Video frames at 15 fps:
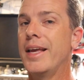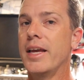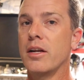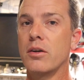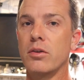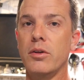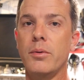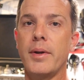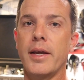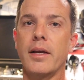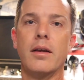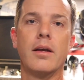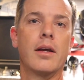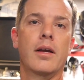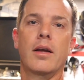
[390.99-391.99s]

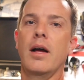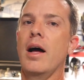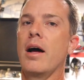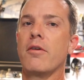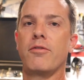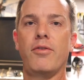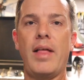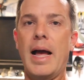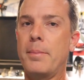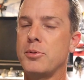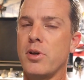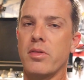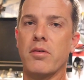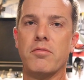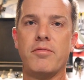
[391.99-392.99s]
including uh,
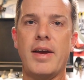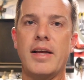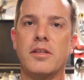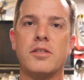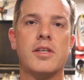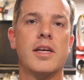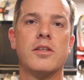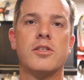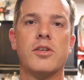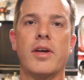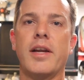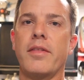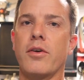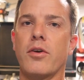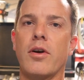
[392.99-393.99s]
flaps on the vents,
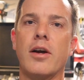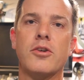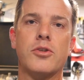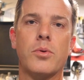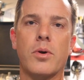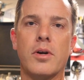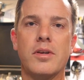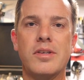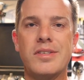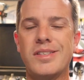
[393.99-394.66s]
insulating the garage door,